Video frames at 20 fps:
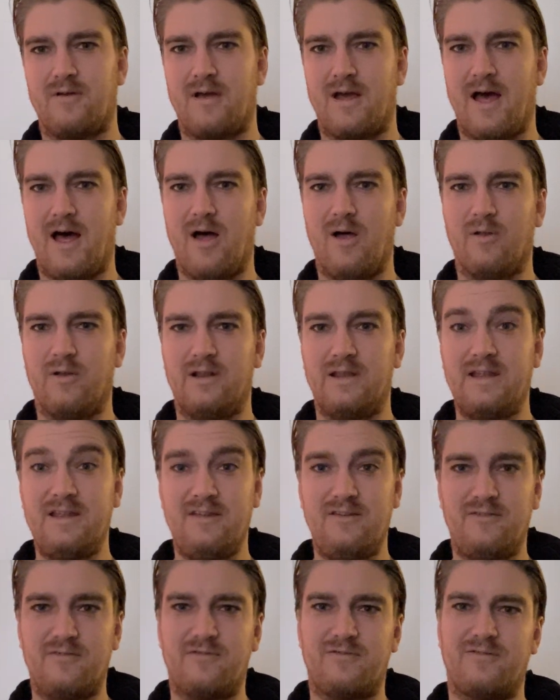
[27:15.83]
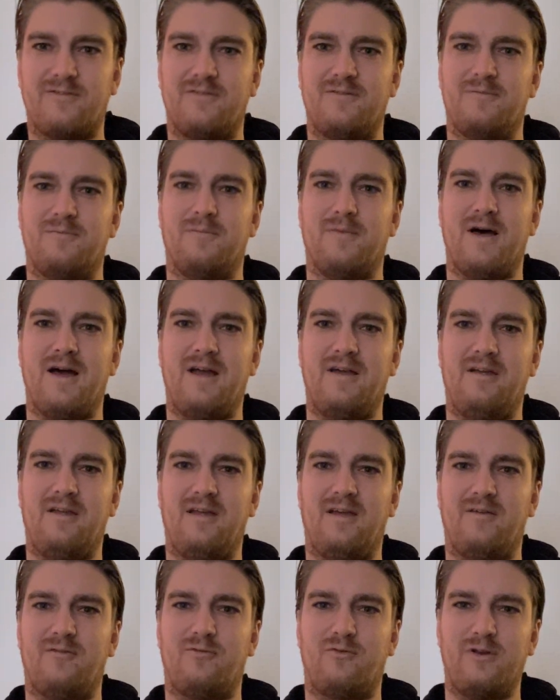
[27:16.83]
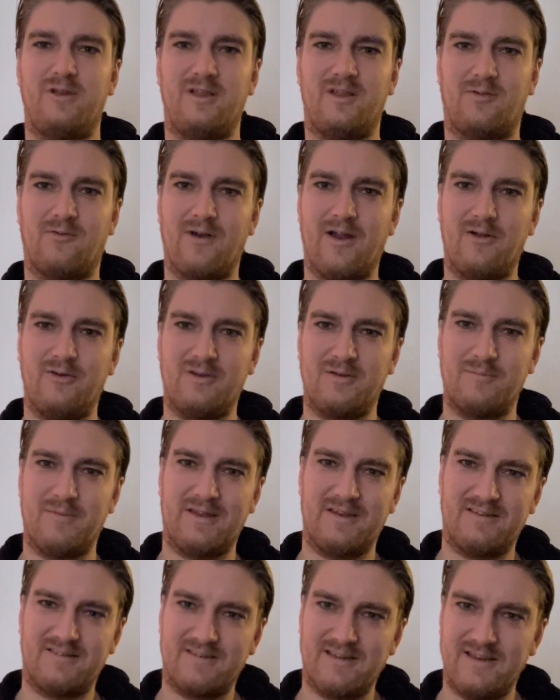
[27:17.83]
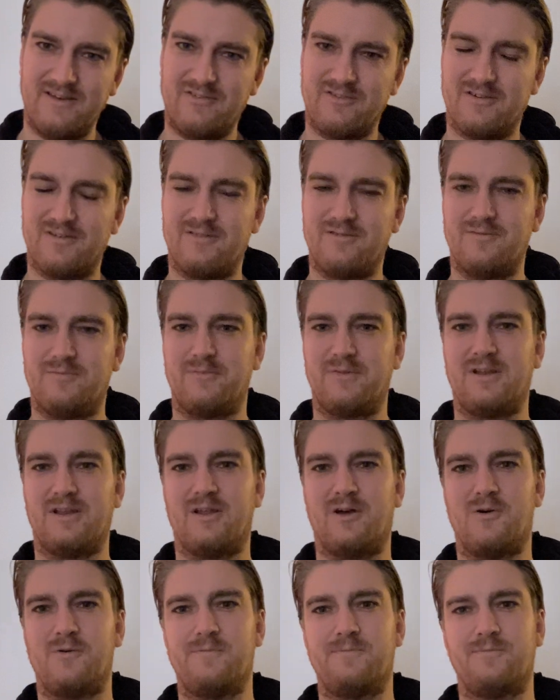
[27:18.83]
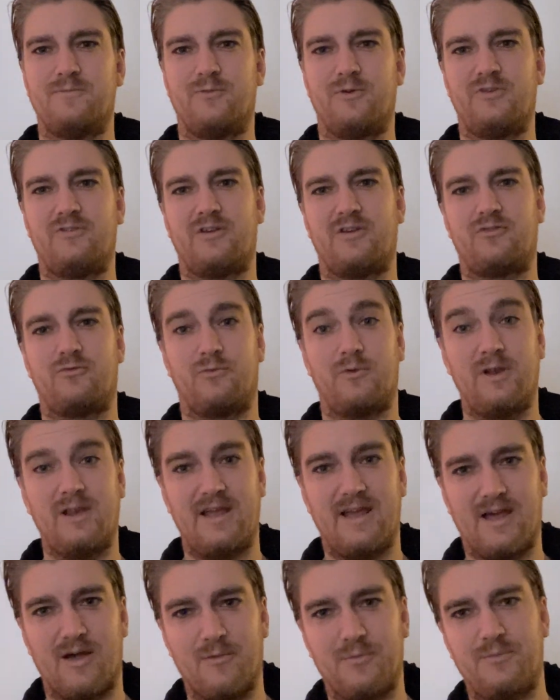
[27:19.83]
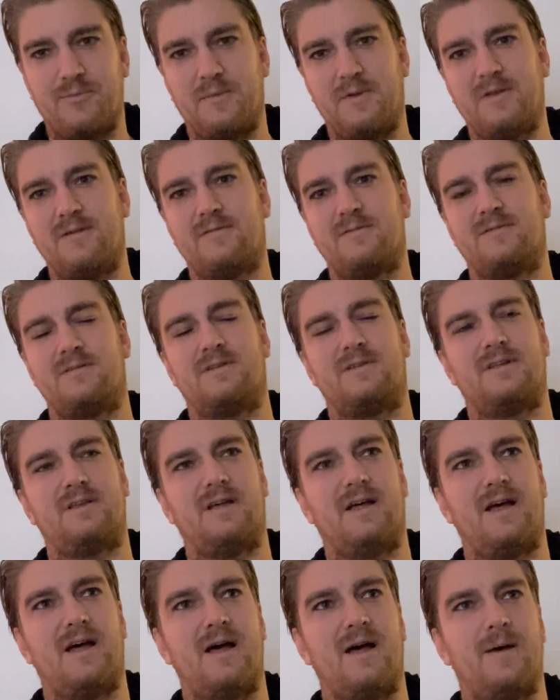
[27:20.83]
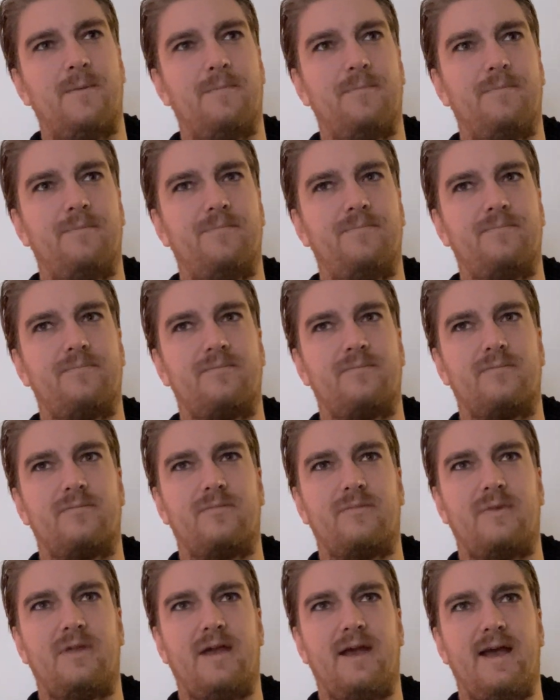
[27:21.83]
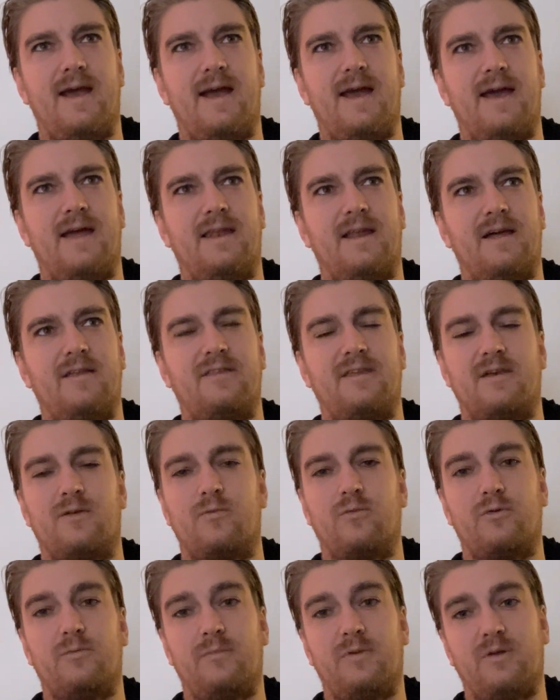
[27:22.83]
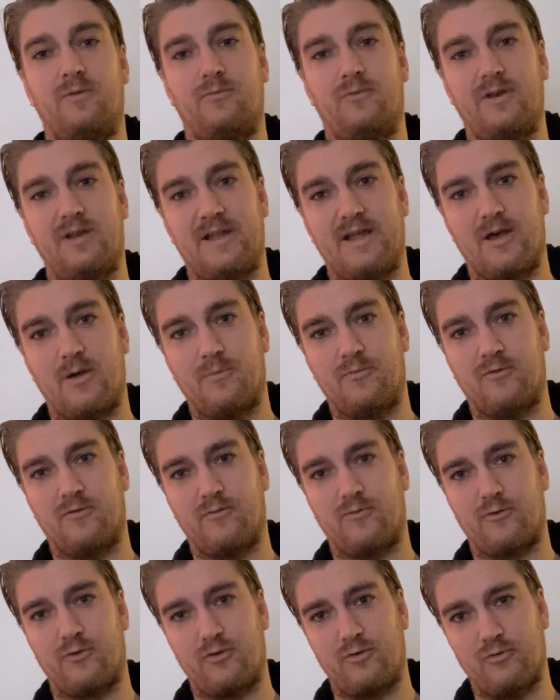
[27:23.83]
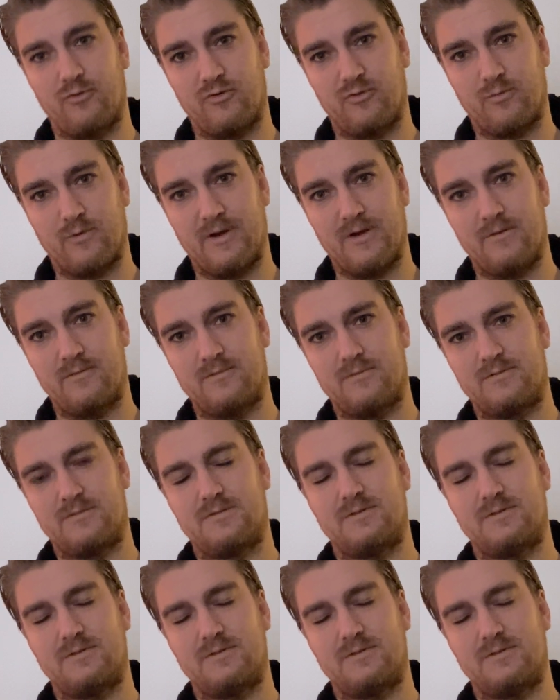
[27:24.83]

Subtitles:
I'll leave my free grounding meditation below, which has really helped me, and I think would be really helpful for you as well,